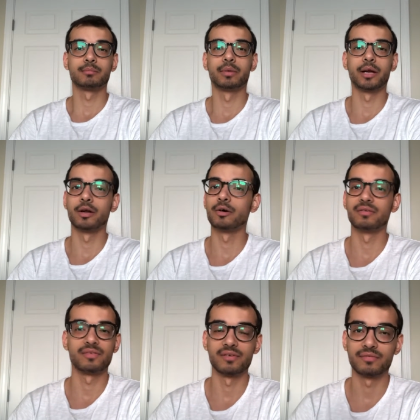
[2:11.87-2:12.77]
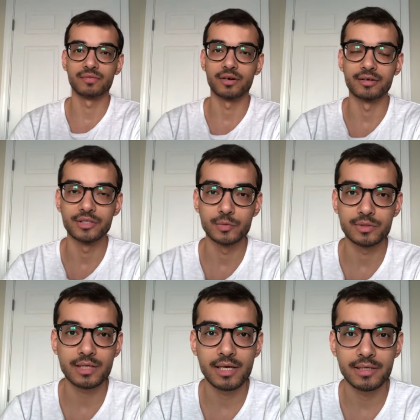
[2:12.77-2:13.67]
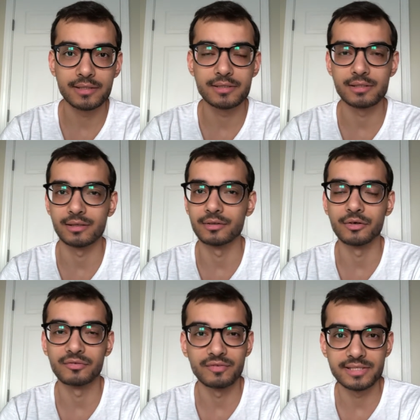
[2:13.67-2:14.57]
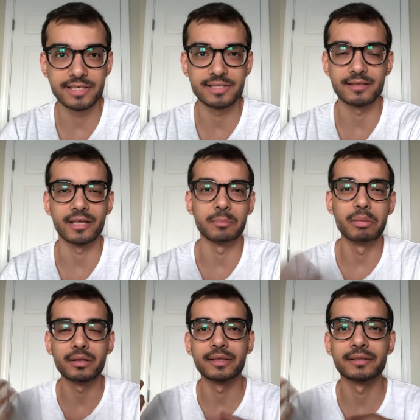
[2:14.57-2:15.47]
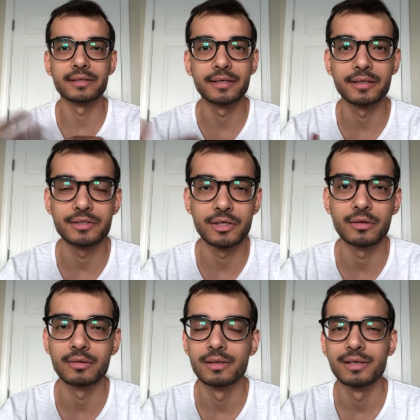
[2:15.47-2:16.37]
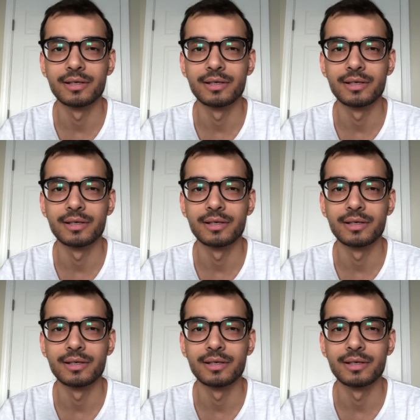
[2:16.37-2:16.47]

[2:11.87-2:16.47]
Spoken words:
but if they're into science, physics, they like building things, or